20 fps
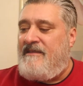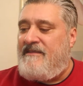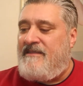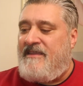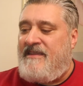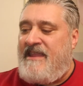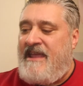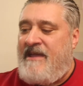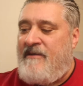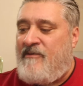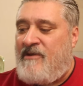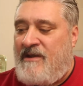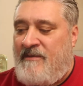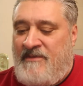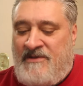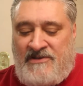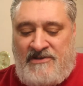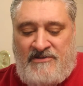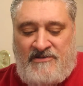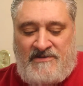today what I'm
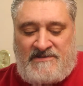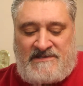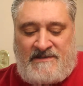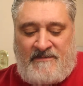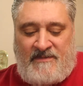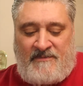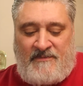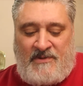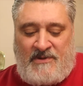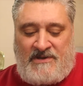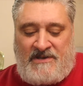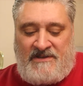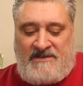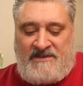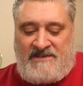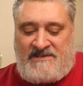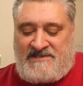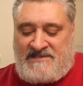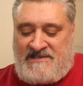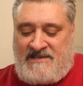going to do is I'm going to put in
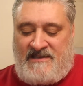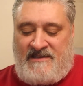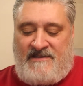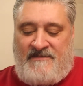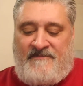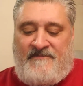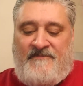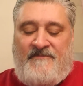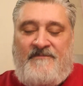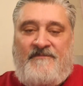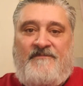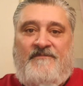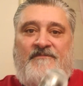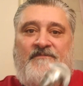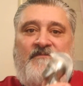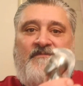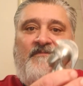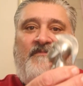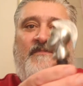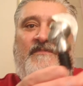this uh,
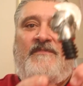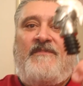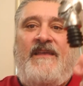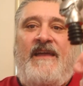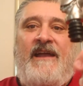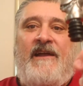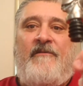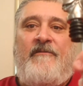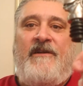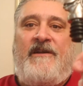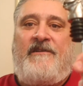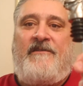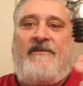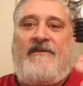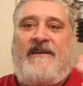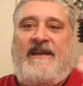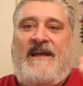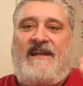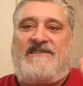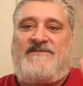aerator,
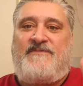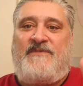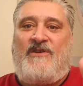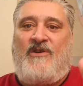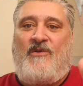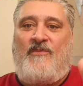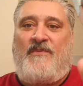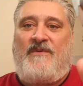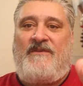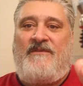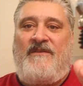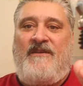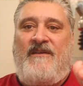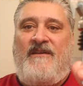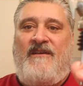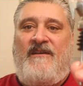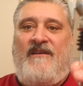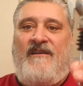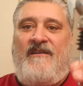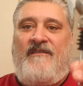and now it's been open
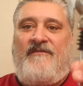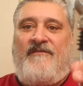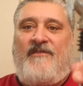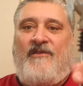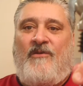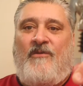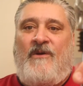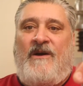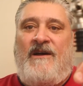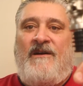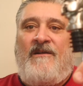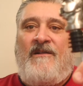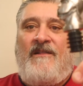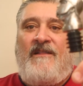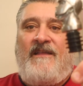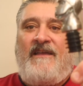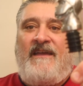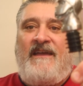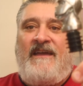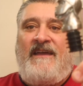for a while,
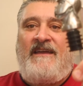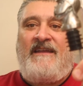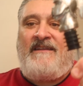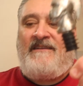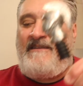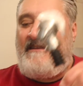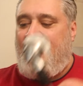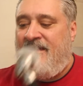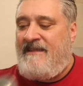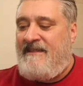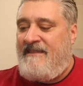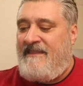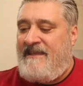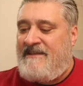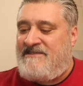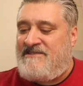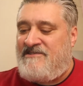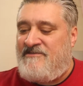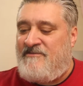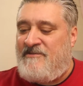and
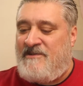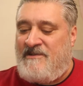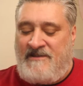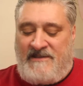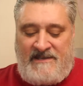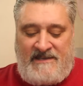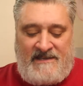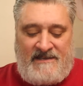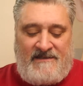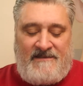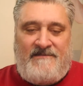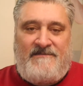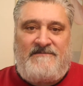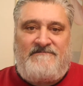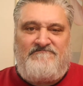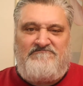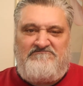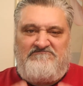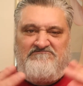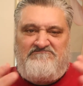that should really
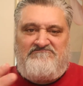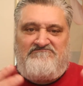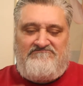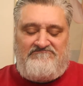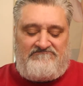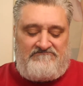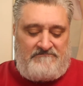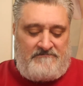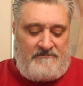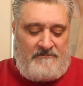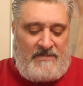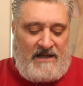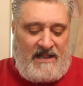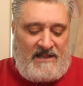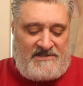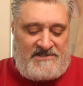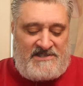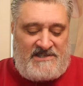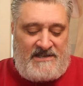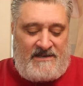
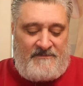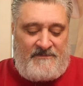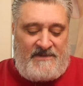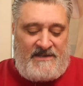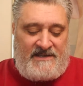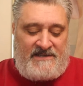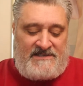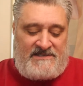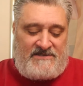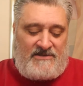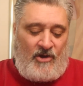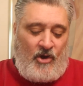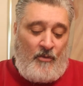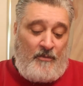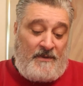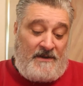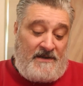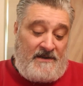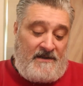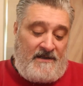polish it up nice,
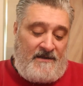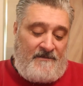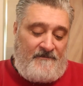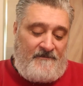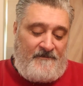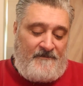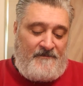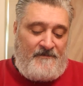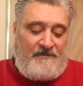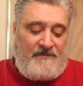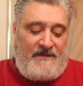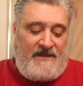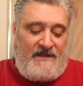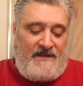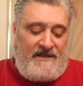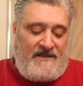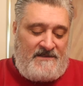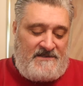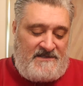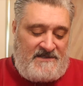open it up.
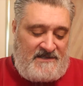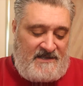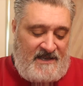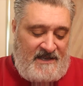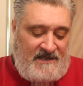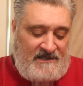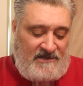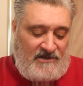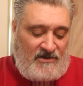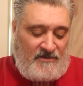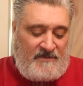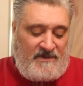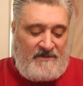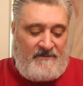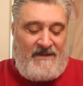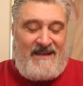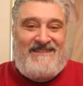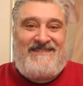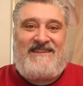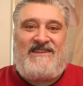Just tell you a little bit
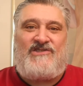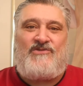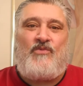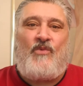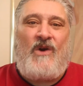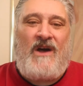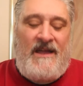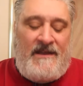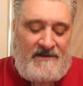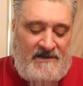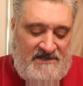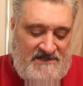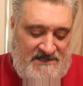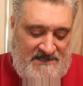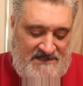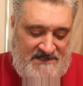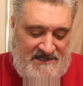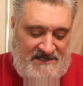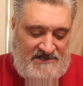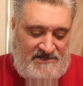about this wine because
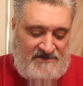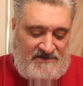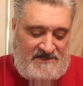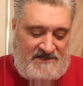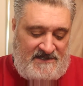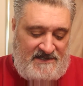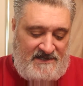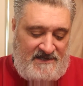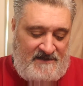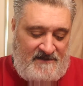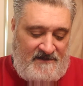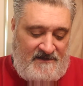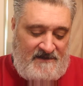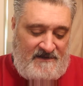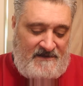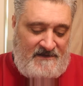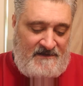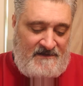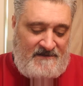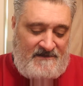it's interesting.
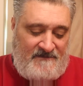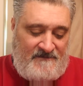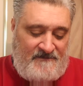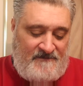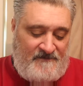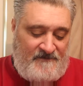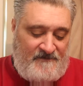Um,